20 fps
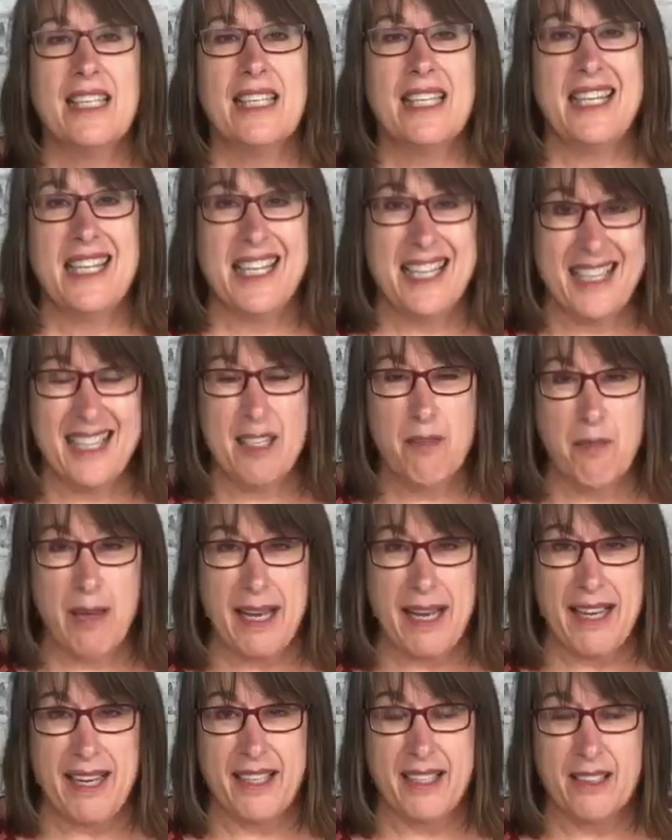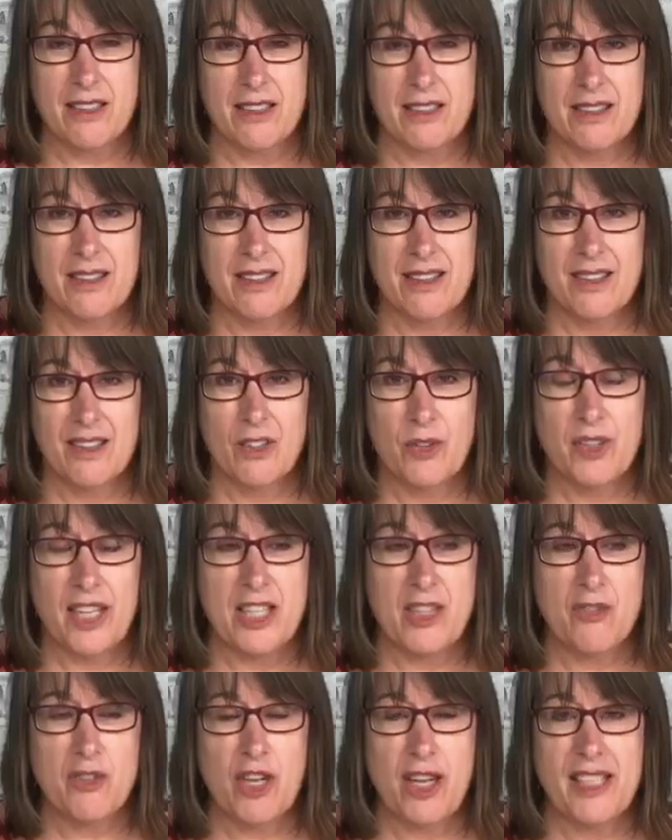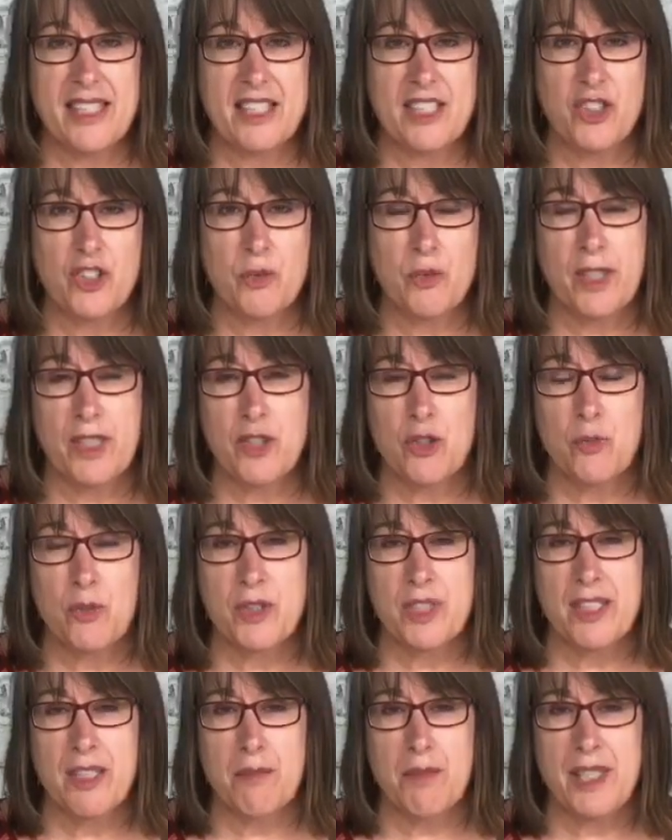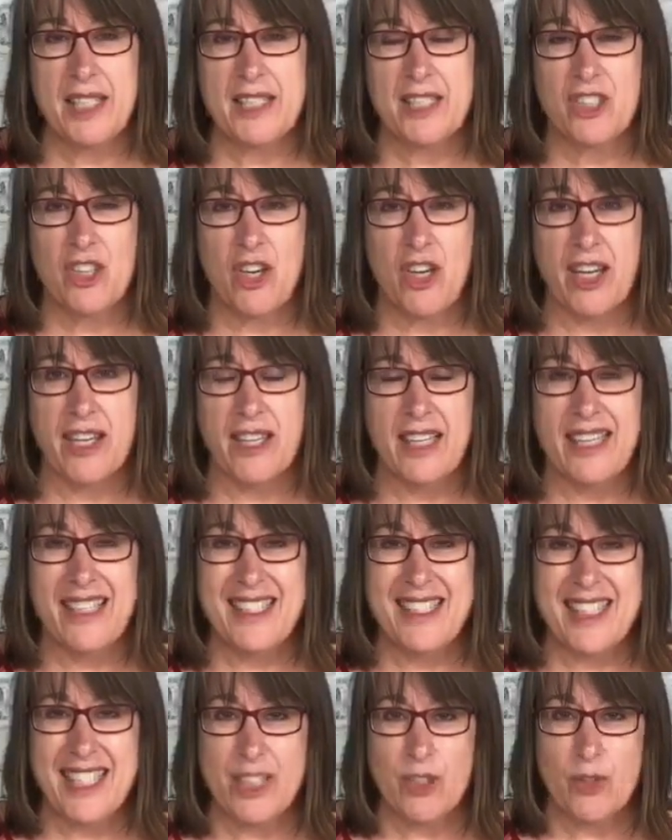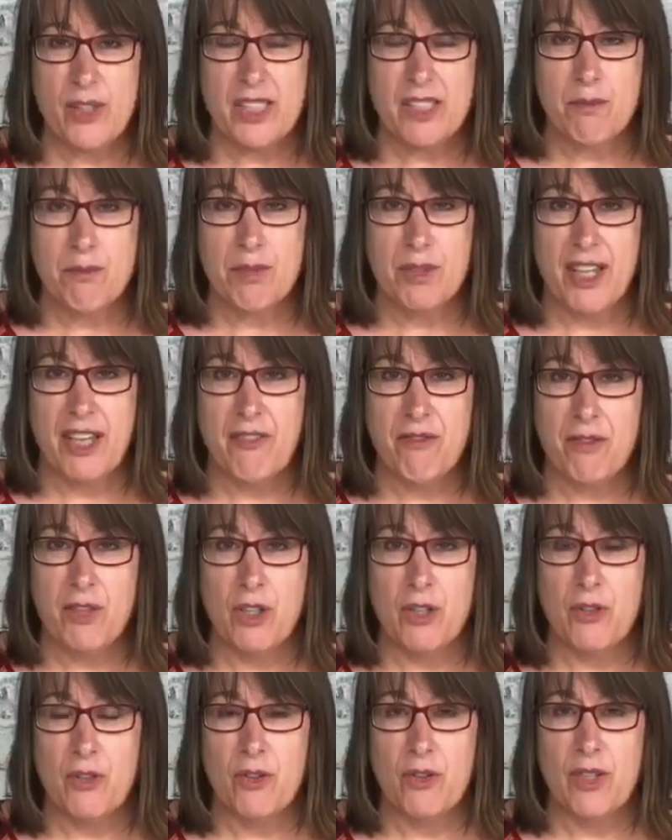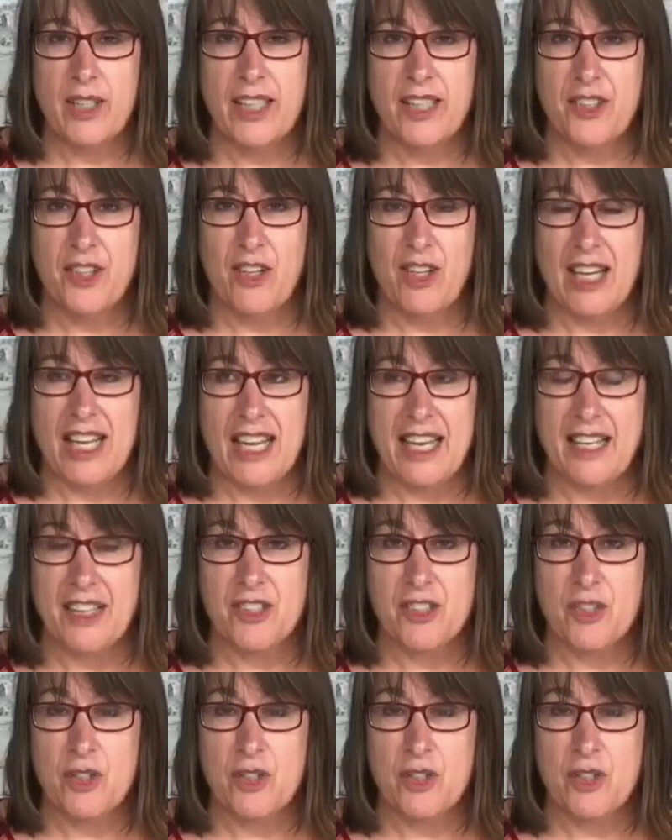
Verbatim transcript: Heating pad. Okay, you've got a situation where somebody's got decreased blood flow in their legs.